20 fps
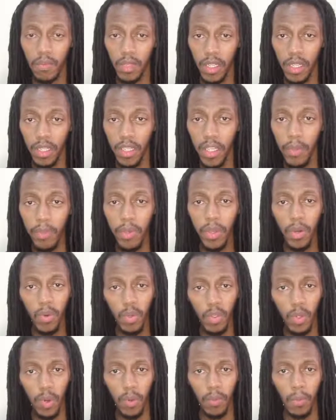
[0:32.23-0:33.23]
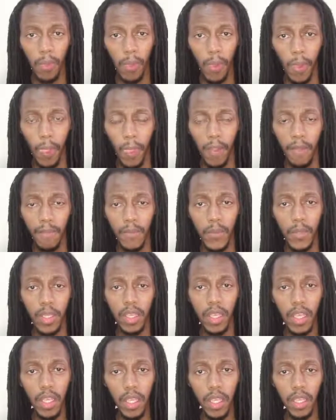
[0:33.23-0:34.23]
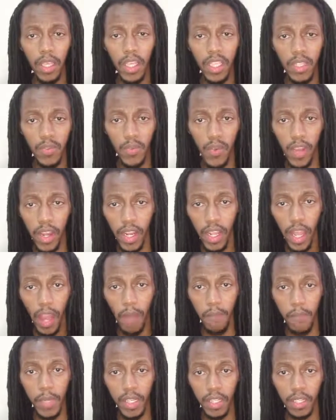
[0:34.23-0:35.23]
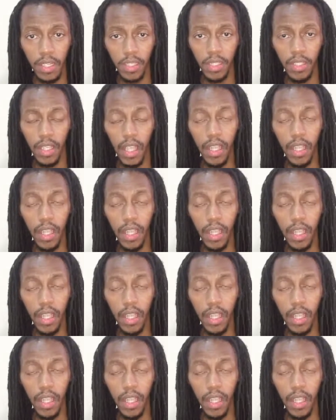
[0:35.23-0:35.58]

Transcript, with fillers: DP Ruto, he is very ambitious.